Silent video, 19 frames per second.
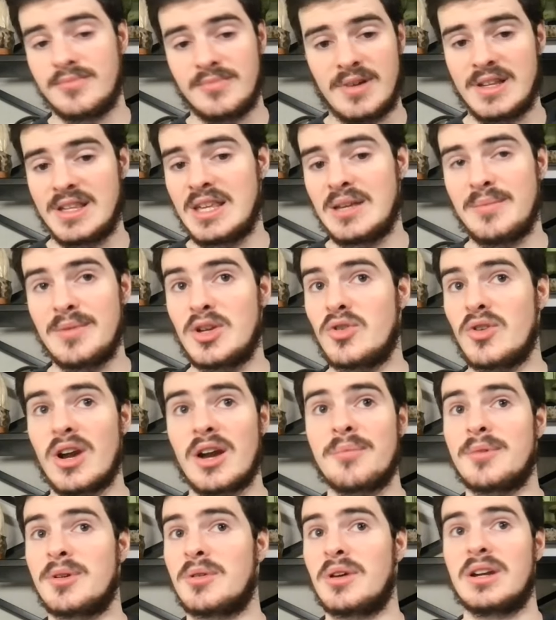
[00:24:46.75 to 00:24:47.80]
He'd be great. I
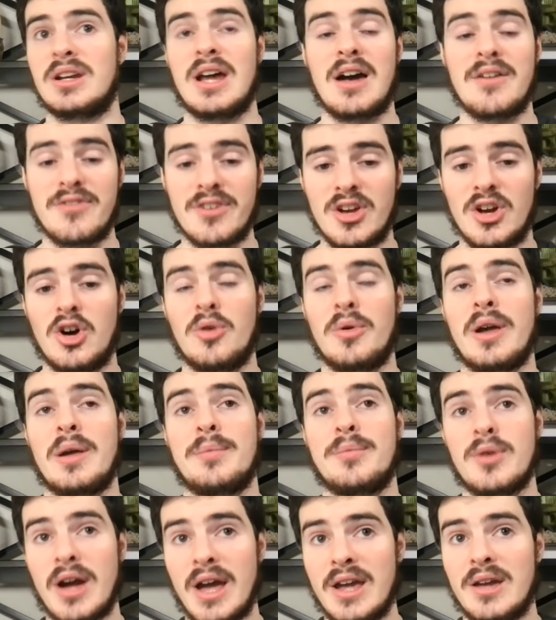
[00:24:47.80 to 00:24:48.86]
mean, Adafe Owe,
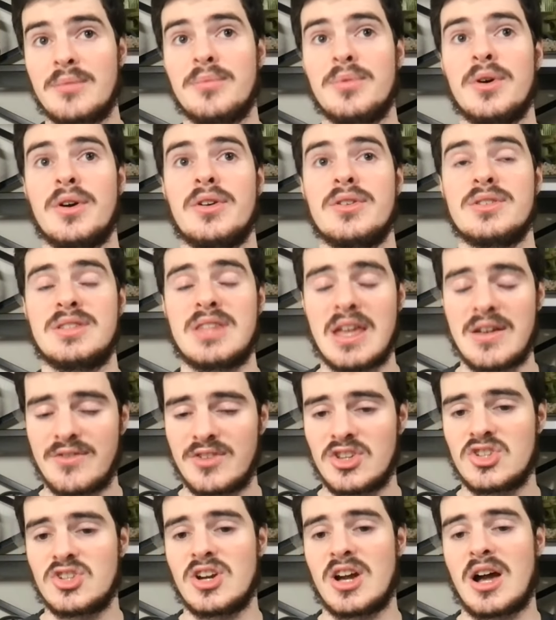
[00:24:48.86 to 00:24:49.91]
Brian Burns, David
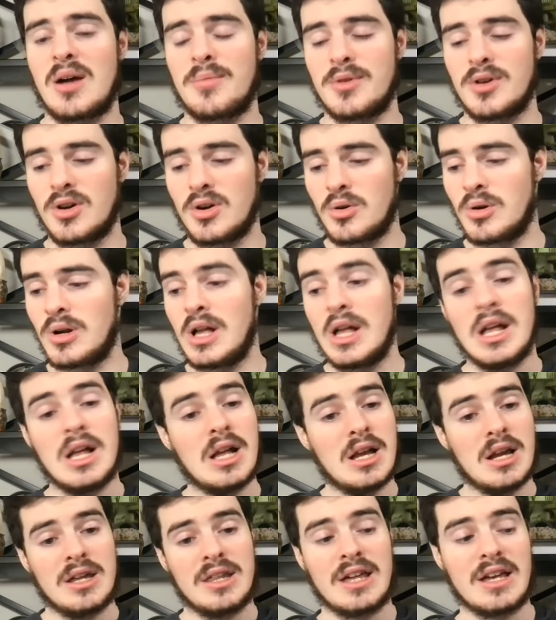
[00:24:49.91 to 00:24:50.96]
Ajabo,
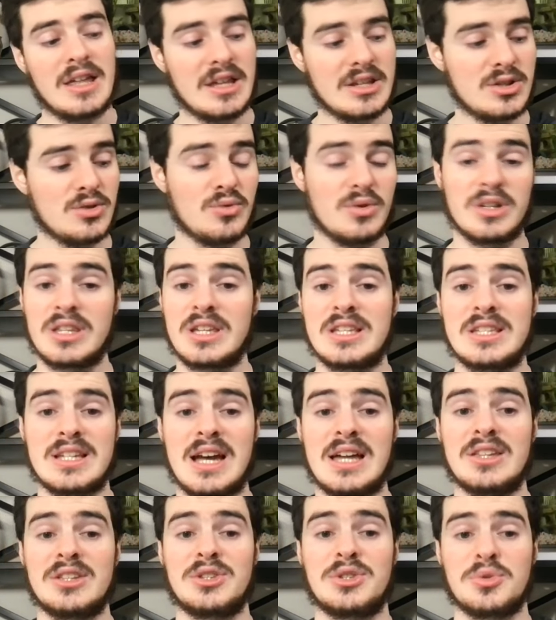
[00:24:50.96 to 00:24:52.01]
that's a really
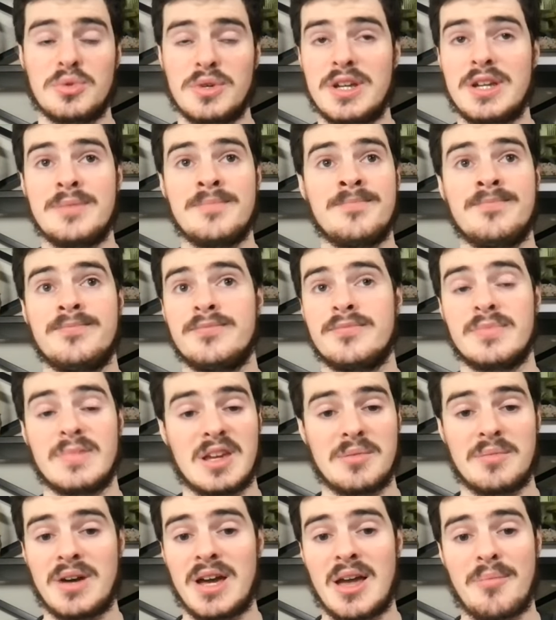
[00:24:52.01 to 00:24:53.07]
solid three. in
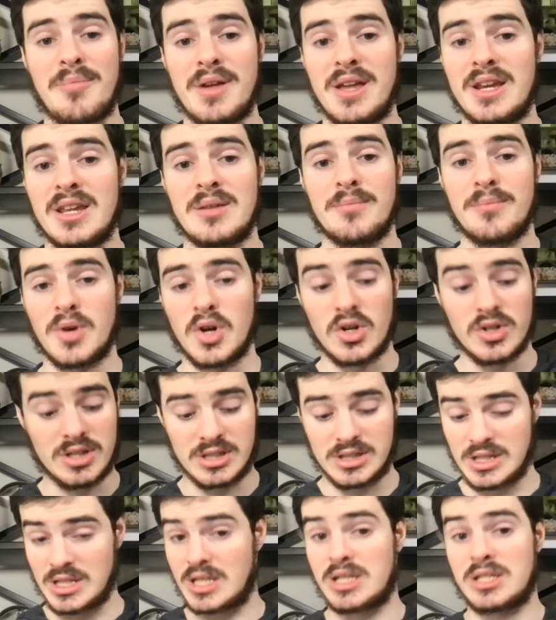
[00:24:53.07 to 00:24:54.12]
my opinion, Burns is
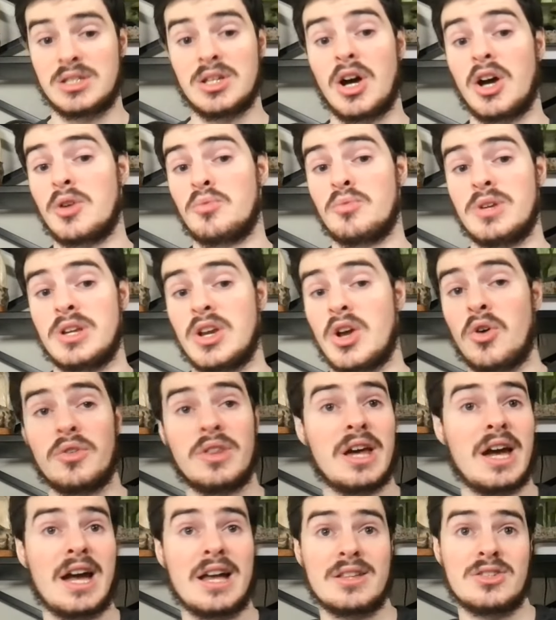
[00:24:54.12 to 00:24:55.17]
a stud, and we know
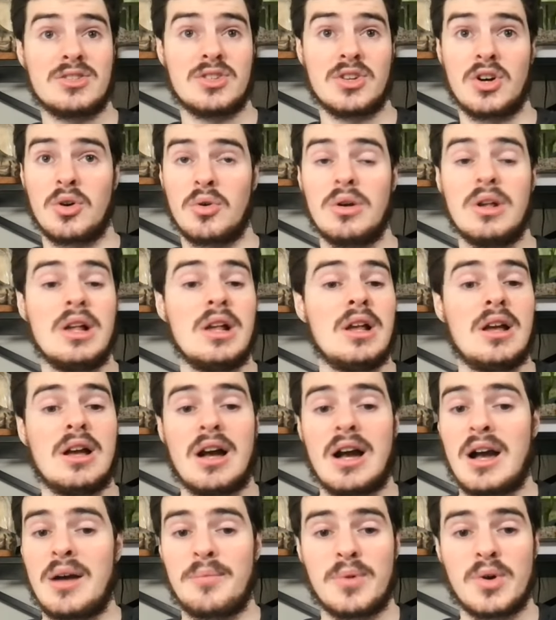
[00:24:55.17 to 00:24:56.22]
that. So
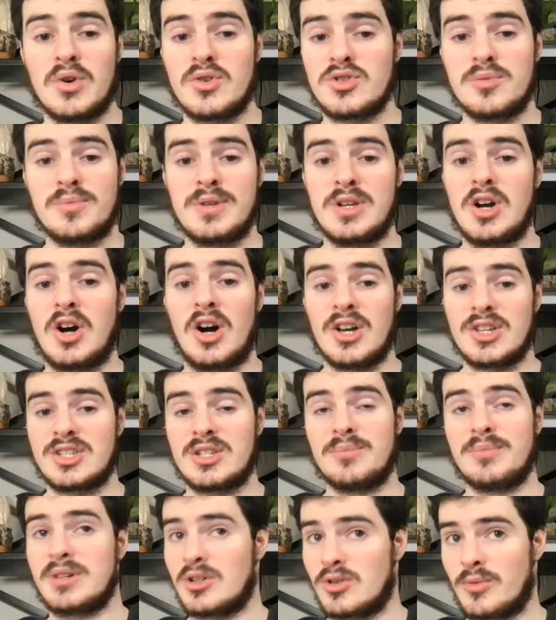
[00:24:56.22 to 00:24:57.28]
Burns will be awesome,
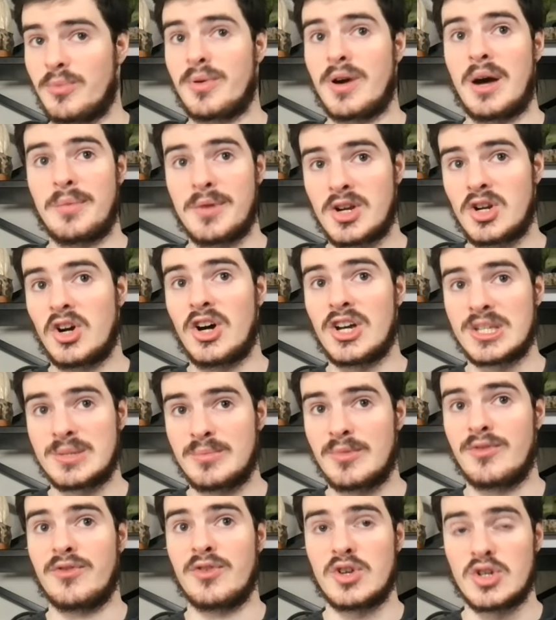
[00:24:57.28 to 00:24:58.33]
but it will probably cost him a
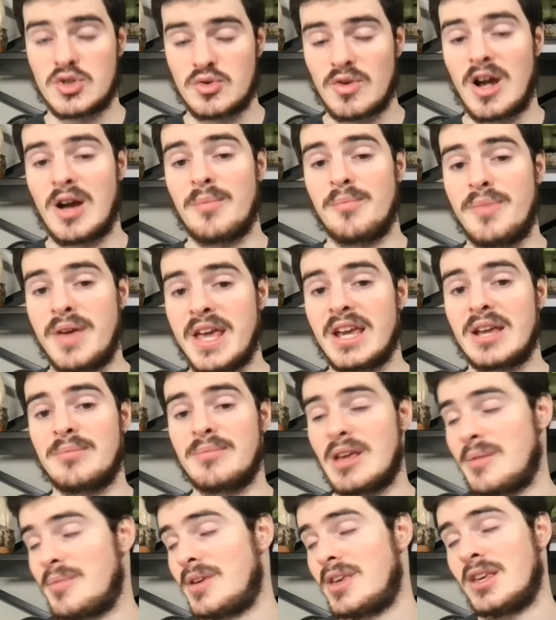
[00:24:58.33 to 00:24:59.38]
first-round pick and
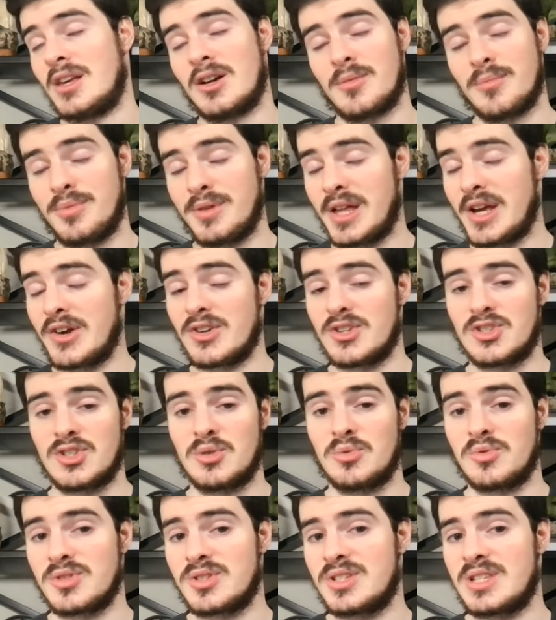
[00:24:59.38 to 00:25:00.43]
maybe a young player. So
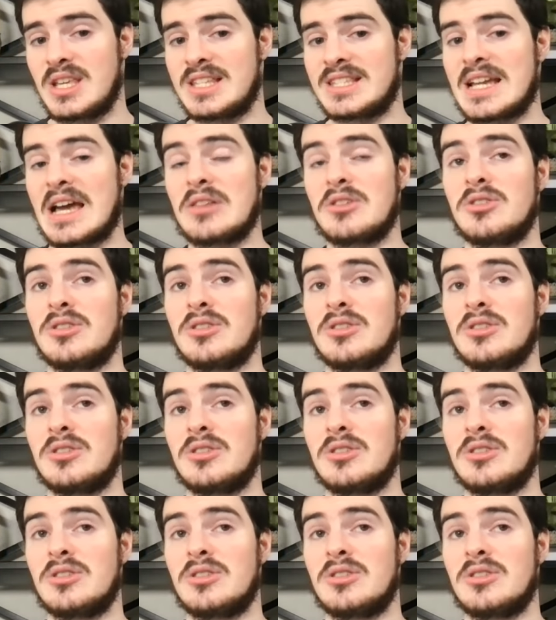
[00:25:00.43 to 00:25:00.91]
we'll see. Tyler